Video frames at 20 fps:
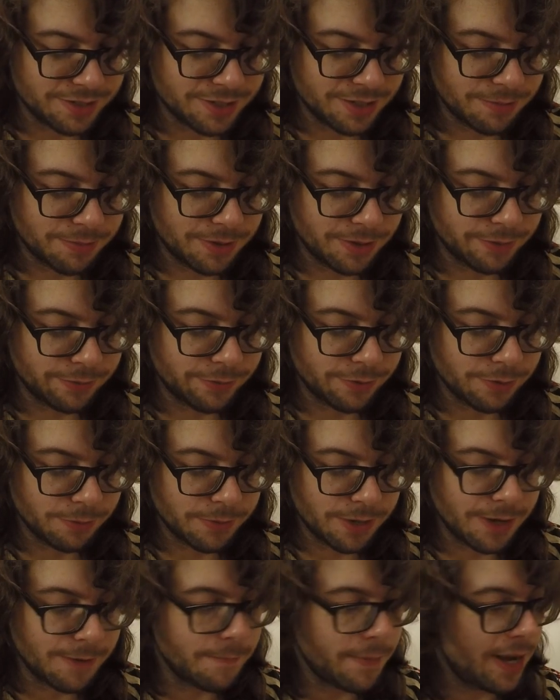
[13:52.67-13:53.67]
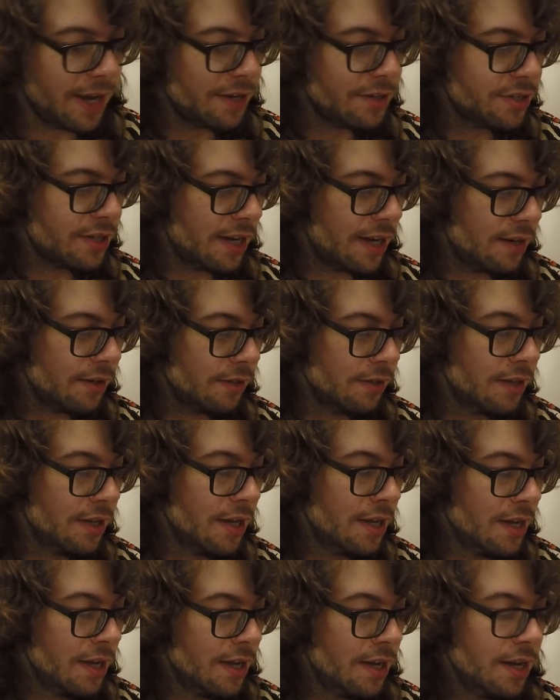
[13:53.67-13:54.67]
something for my main channel.
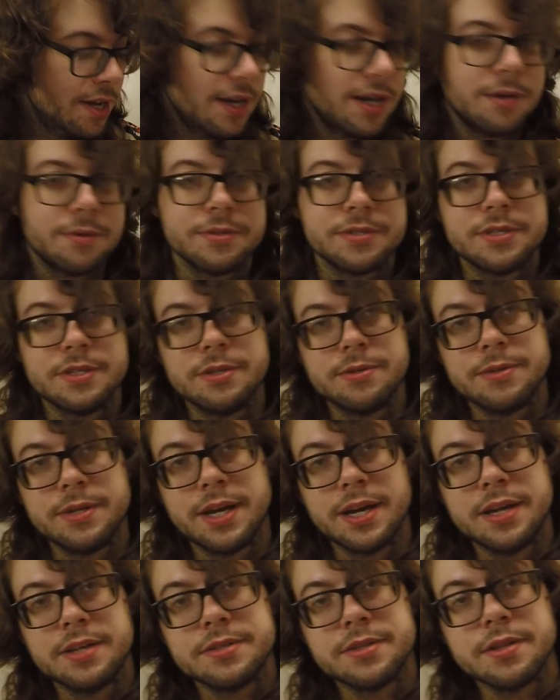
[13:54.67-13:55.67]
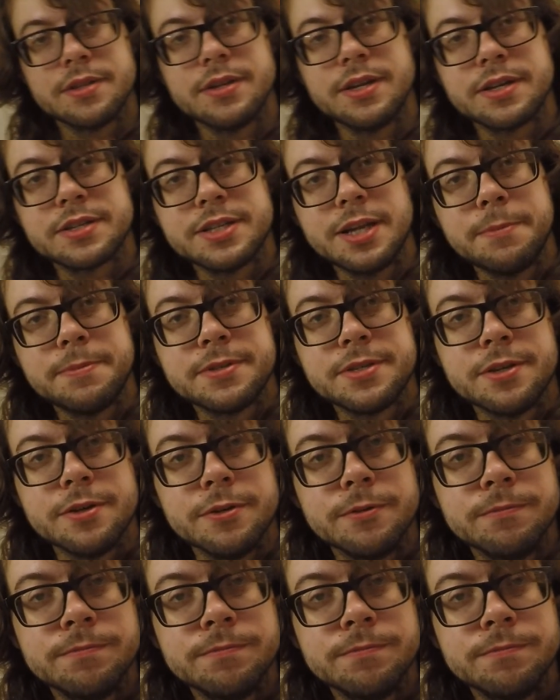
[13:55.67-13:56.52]
And I will see you guys on the next episode.